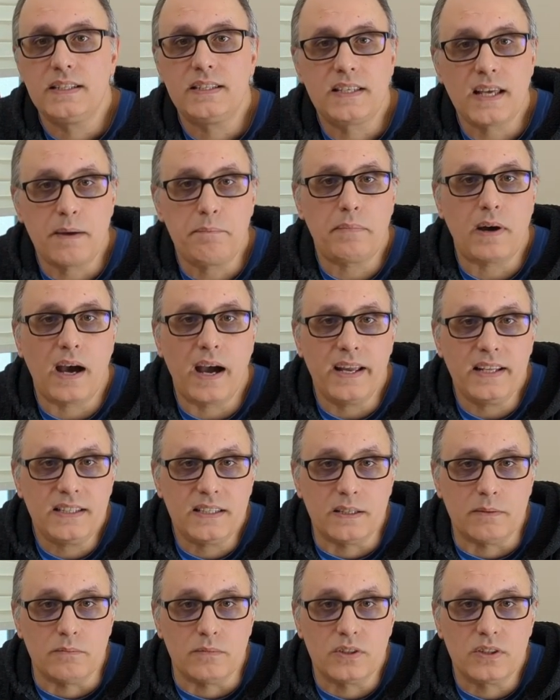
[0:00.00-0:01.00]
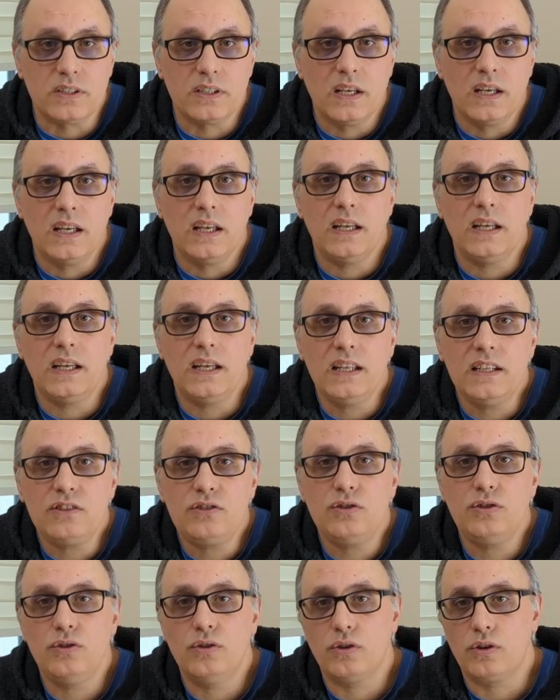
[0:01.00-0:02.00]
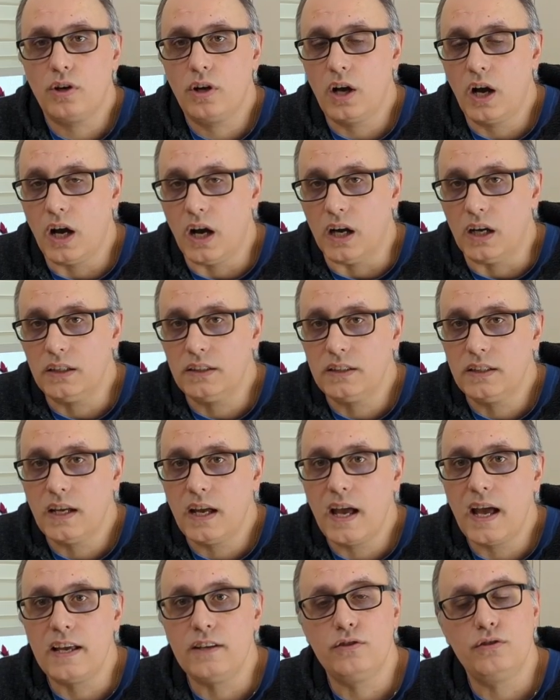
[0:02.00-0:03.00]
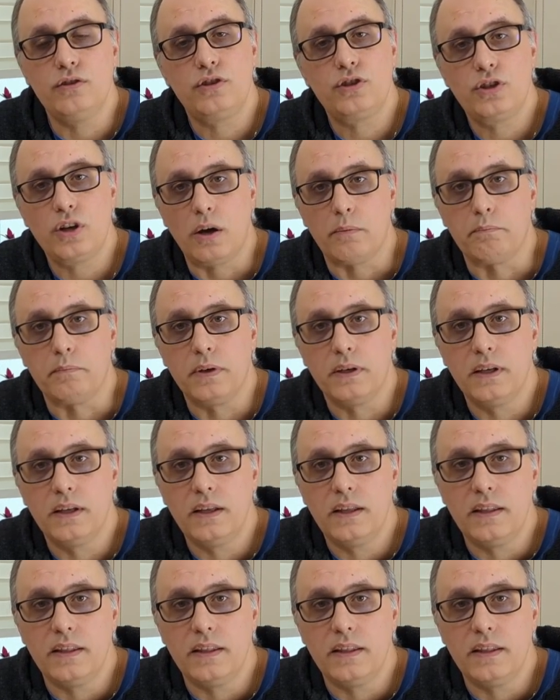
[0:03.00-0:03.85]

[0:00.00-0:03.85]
Tap items into your cart as you shop.